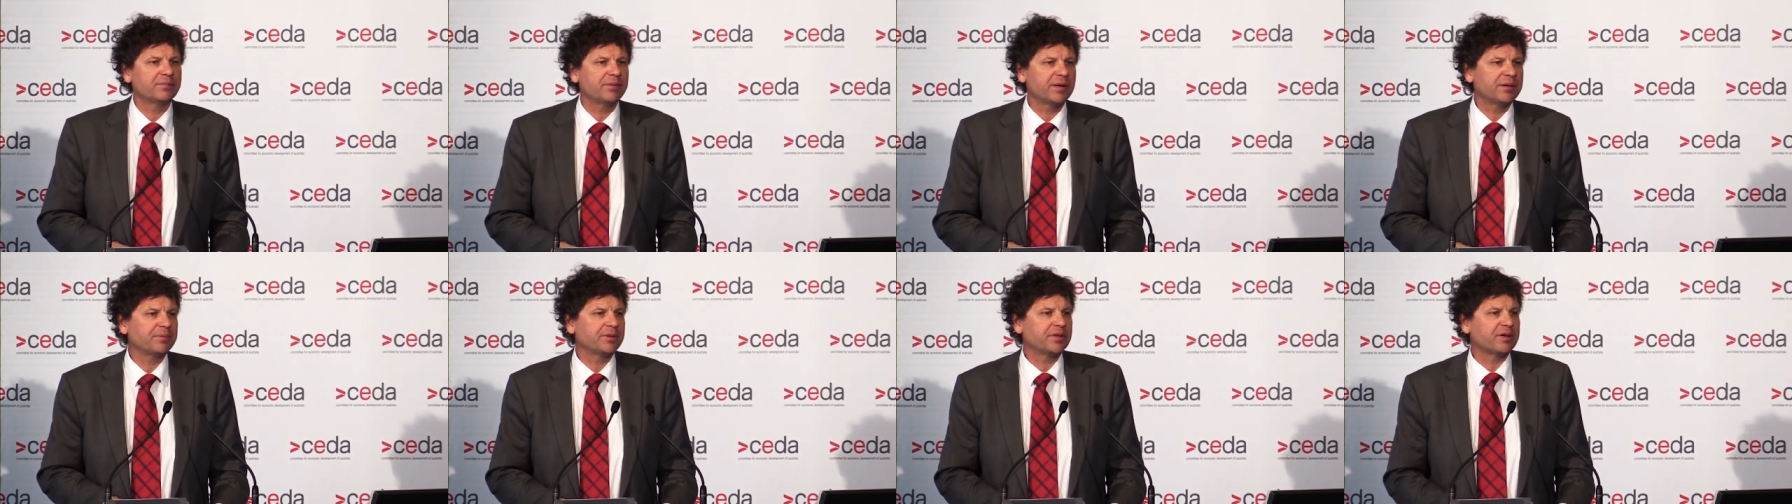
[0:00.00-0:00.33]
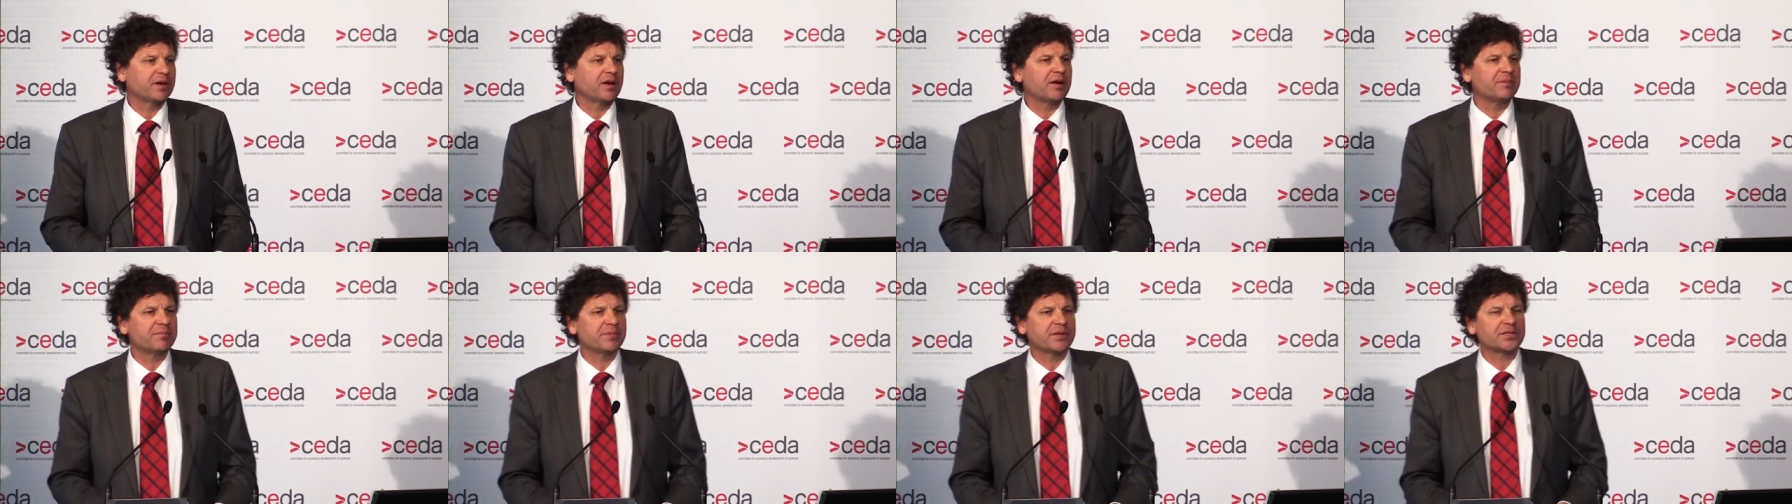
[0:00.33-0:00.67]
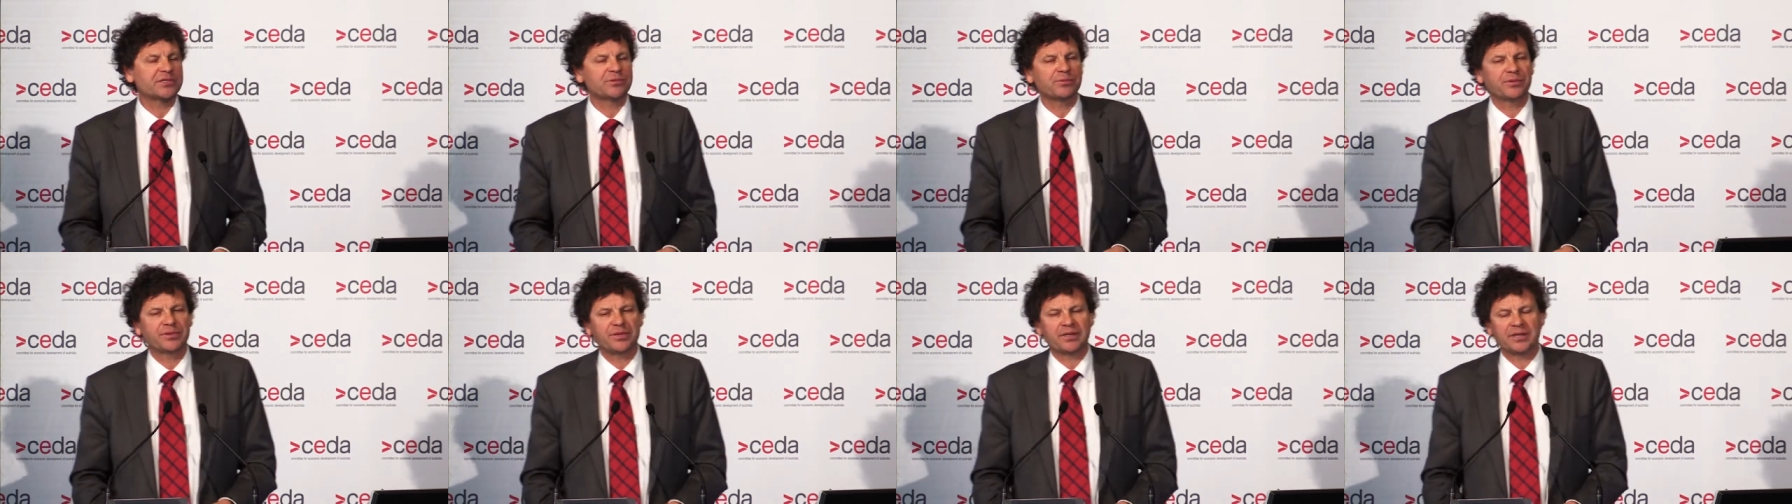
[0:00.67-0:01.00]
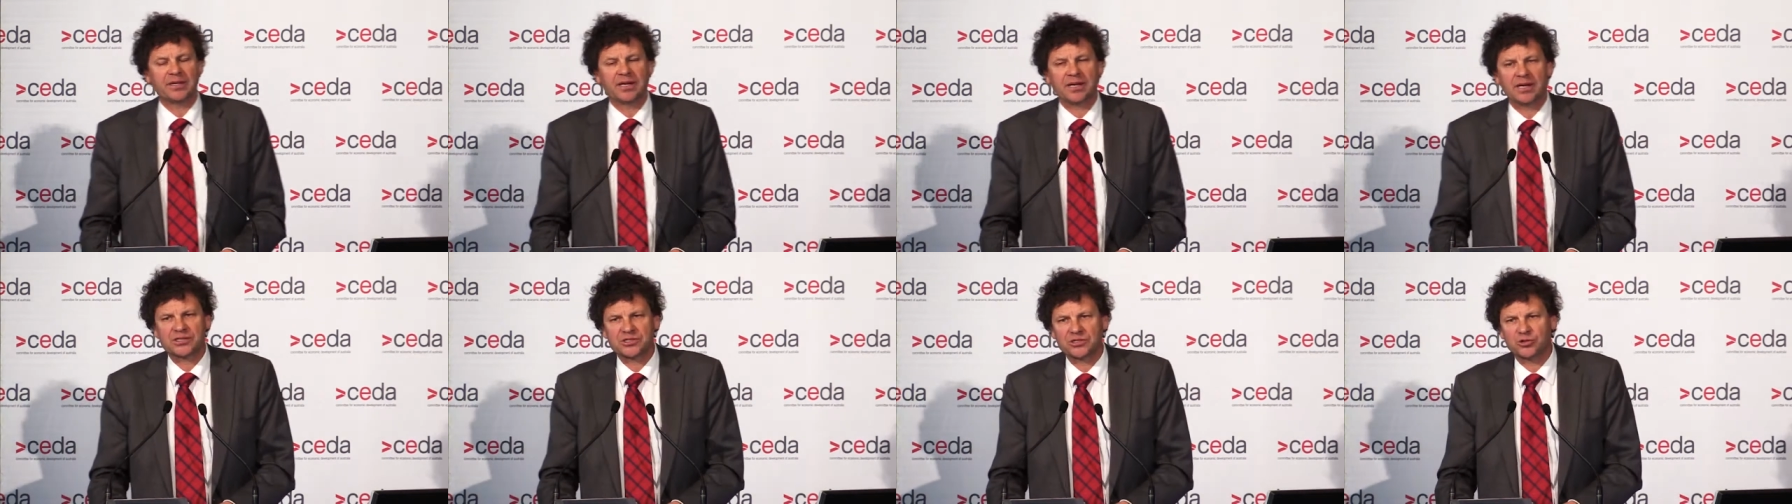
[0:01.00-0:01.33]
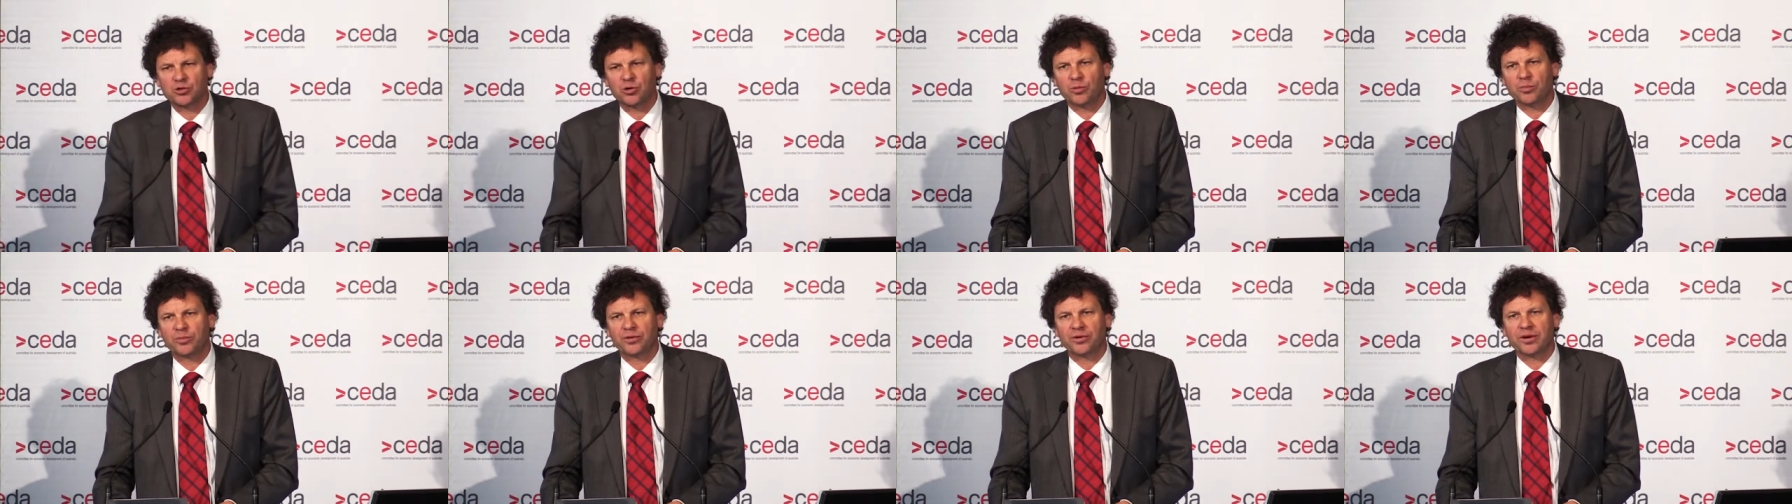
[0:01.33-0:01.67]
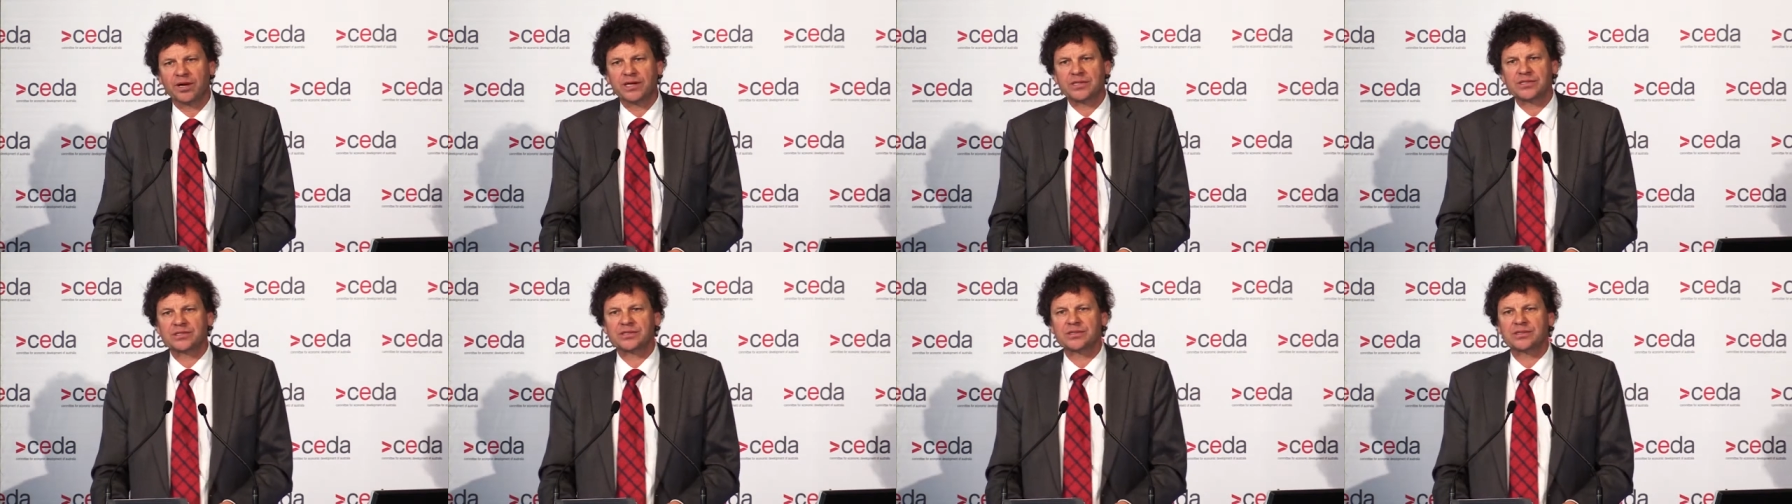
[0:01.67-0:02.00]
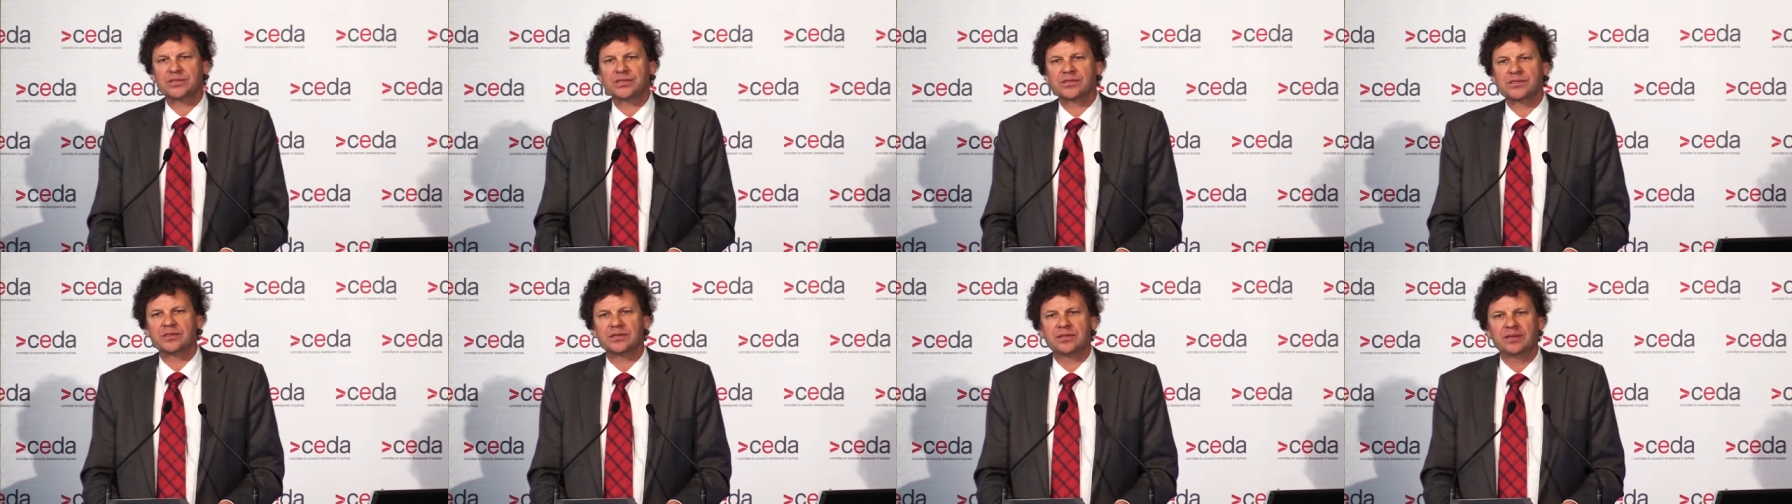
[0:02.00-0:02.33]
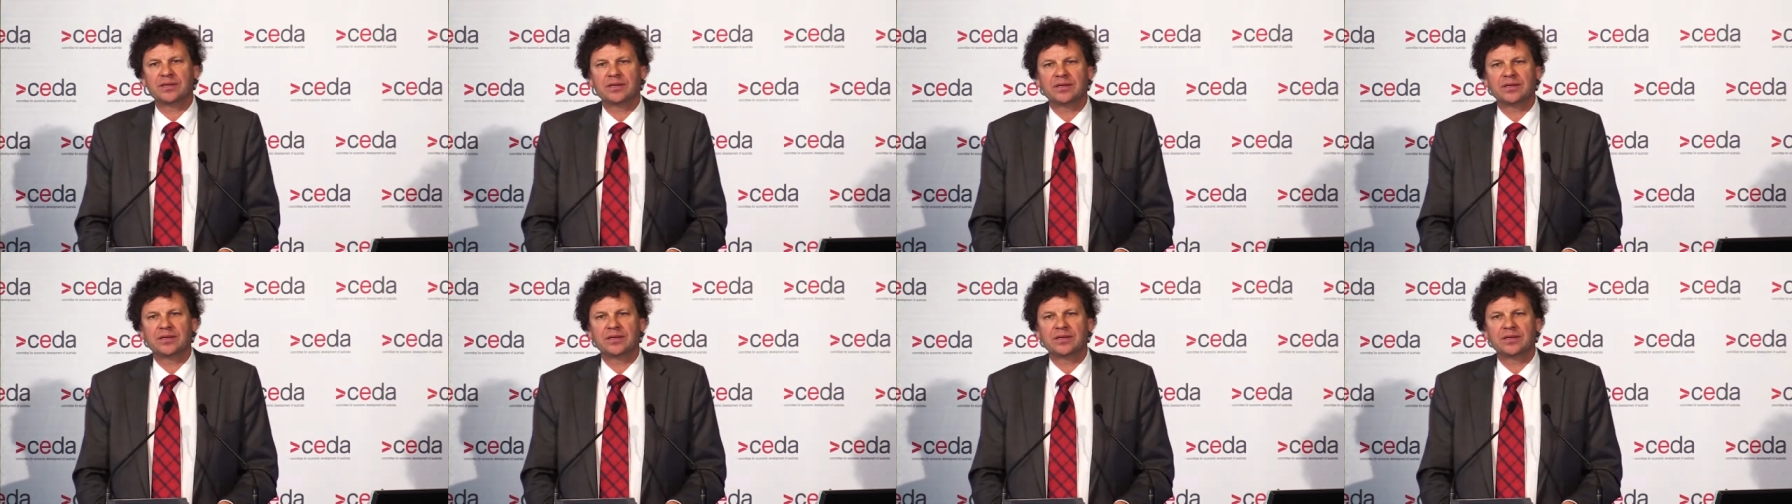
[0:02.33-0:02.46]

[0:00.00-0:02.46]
people that I mix with in large corporations